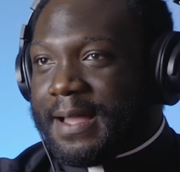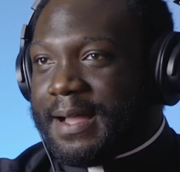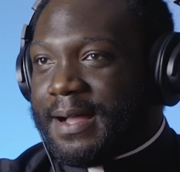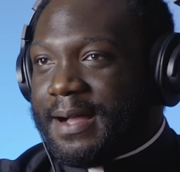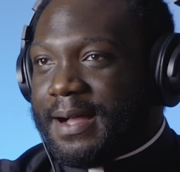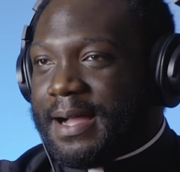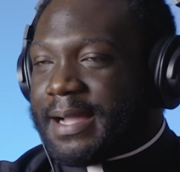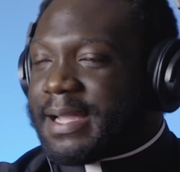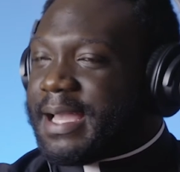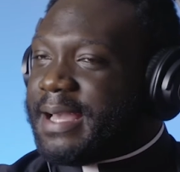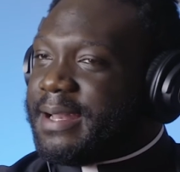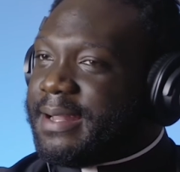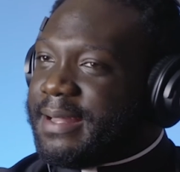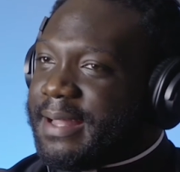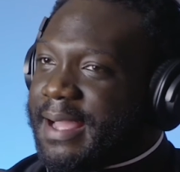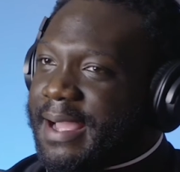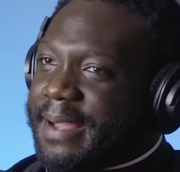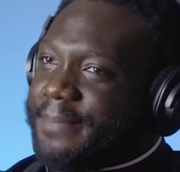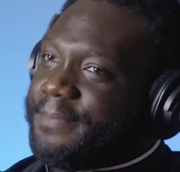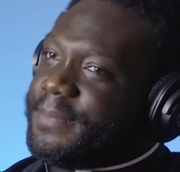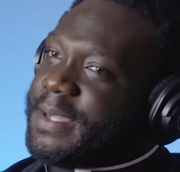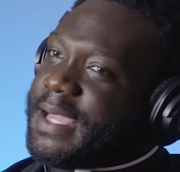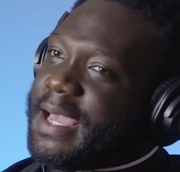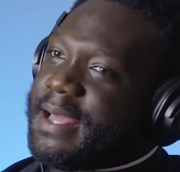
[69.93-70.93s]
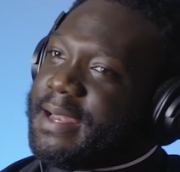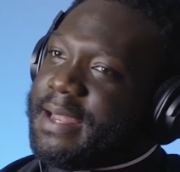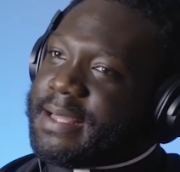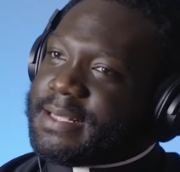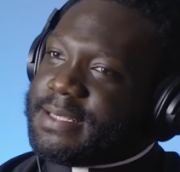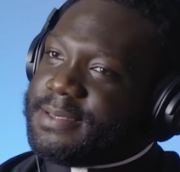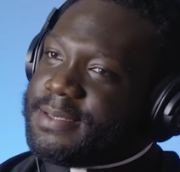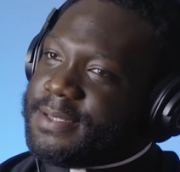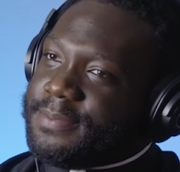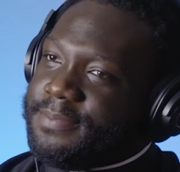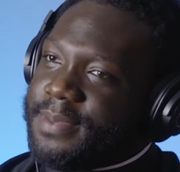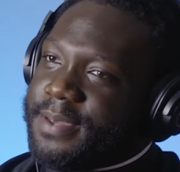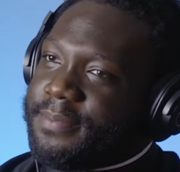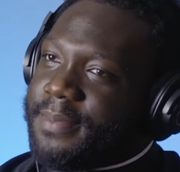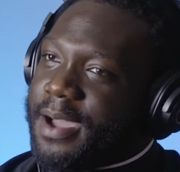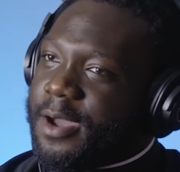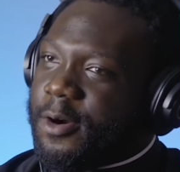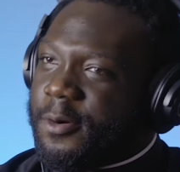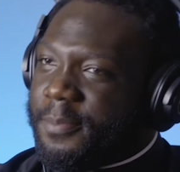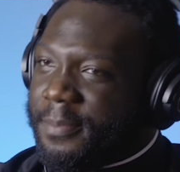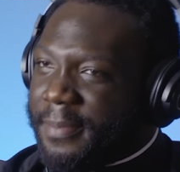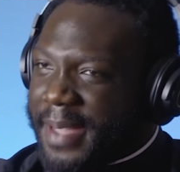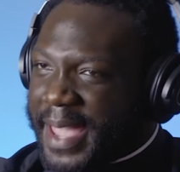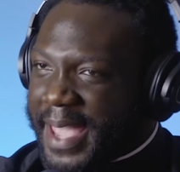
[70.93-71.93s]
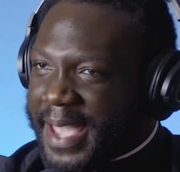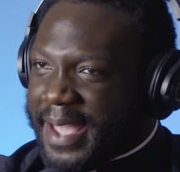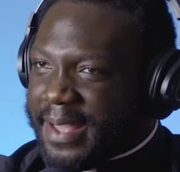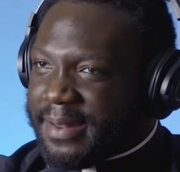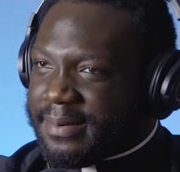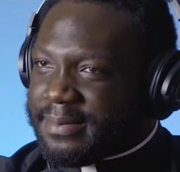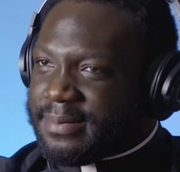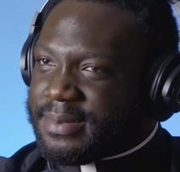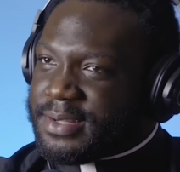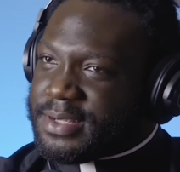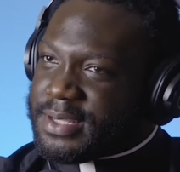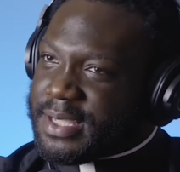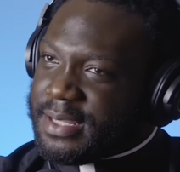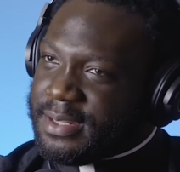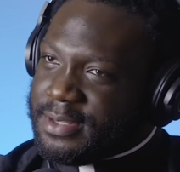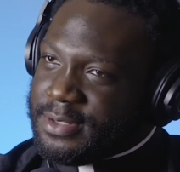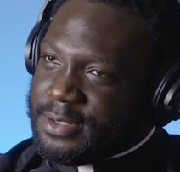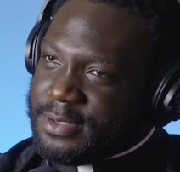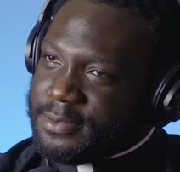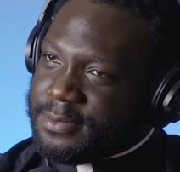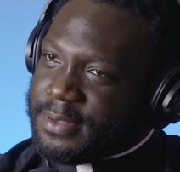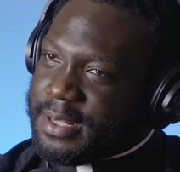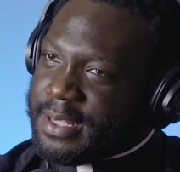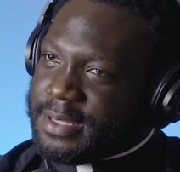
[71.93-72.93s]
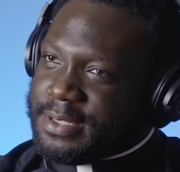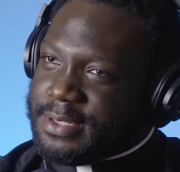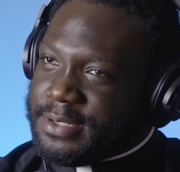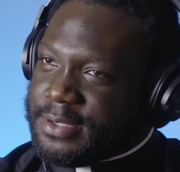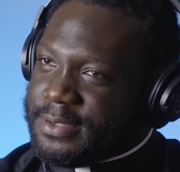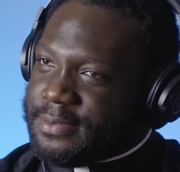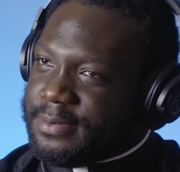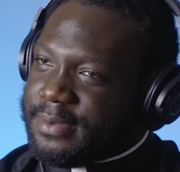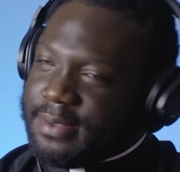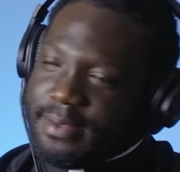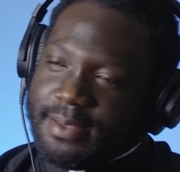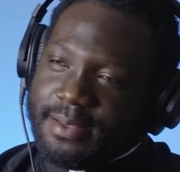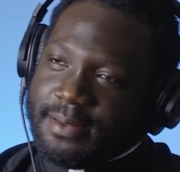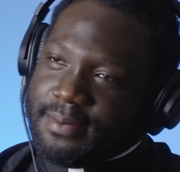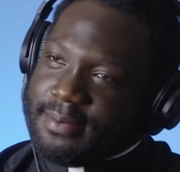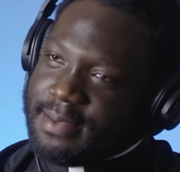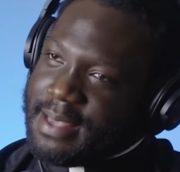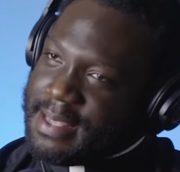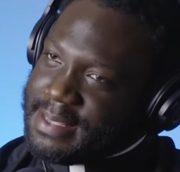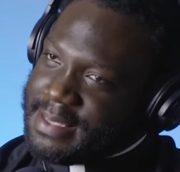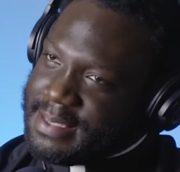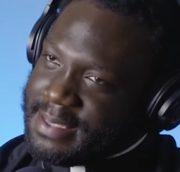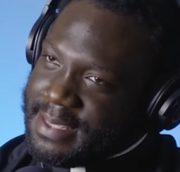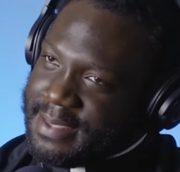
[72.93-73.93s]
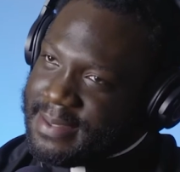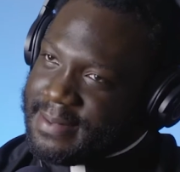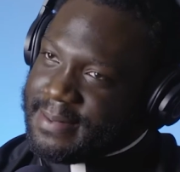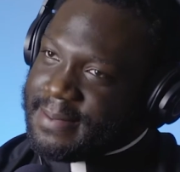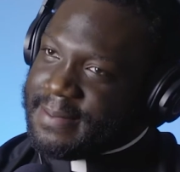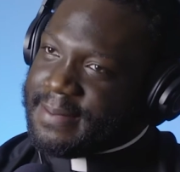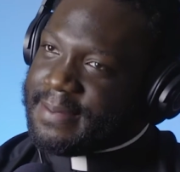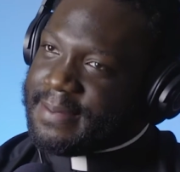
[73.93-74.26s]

I'm kind of like to be my own man, just kind of do what I do and then that's it.